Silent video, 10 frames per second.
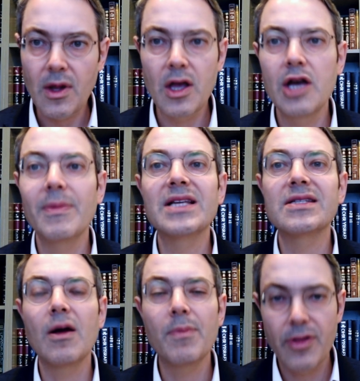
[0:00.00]
you're going to
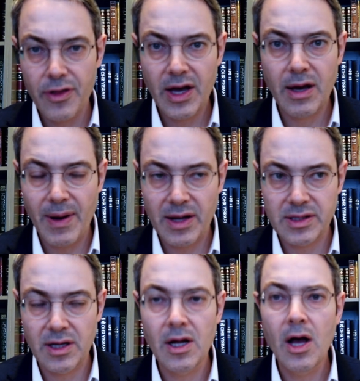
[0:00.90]
stop and think about
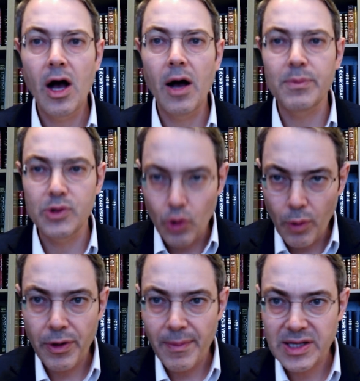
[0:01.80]
it,
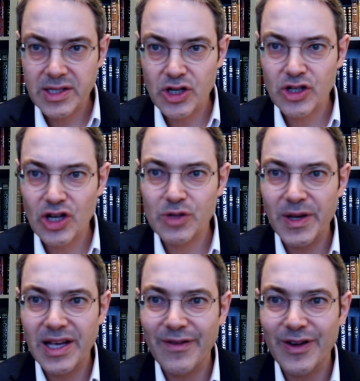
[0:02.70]
absorb the message that's just
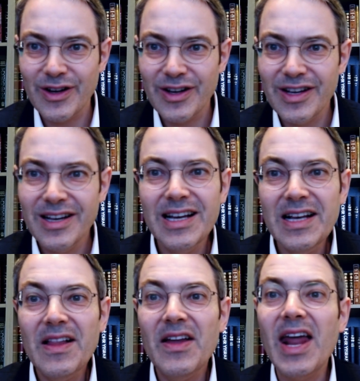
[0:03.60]
been given.
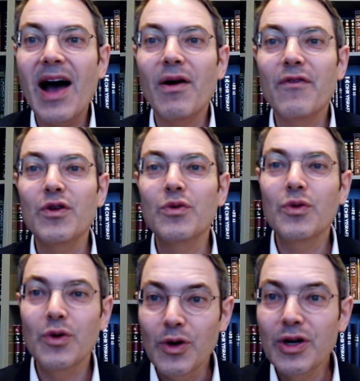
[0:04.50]
Now, if you
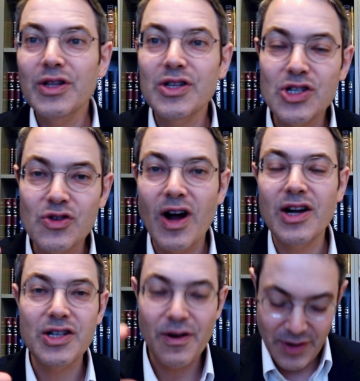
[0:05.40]
look at the
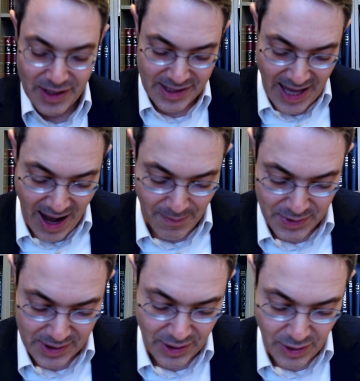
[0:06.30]
structure of these
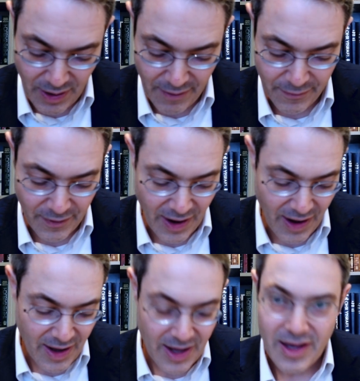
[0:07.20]
gaps, you have
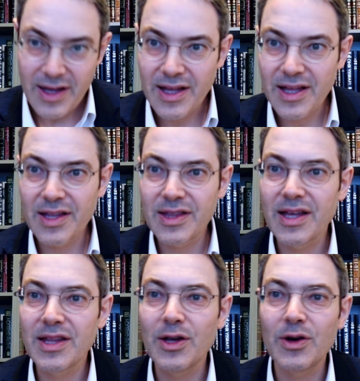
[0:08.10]

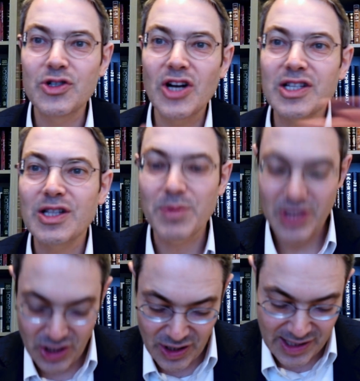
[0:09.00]
the
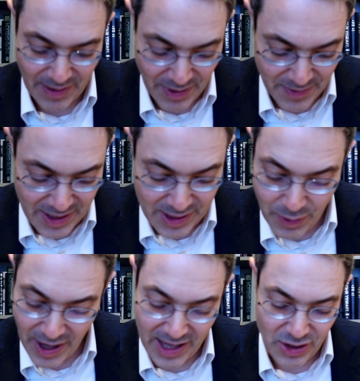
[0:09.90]
juxtaposition of some of them is
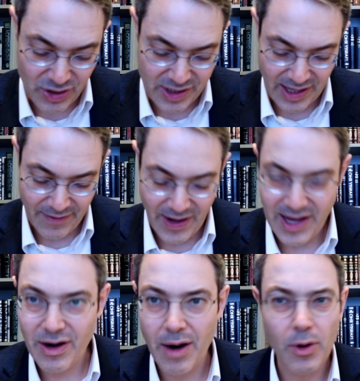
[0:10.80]
quite interesting in
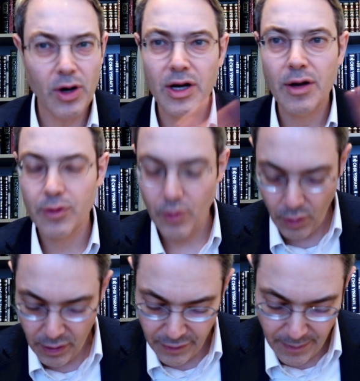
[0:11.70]
VaYikrah. I'm not going to go through
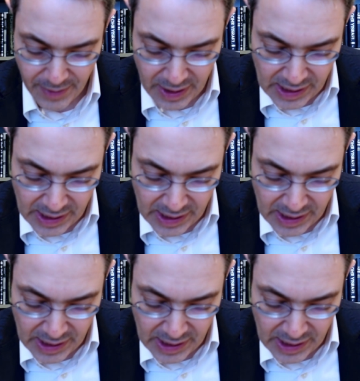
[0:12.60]
all of them,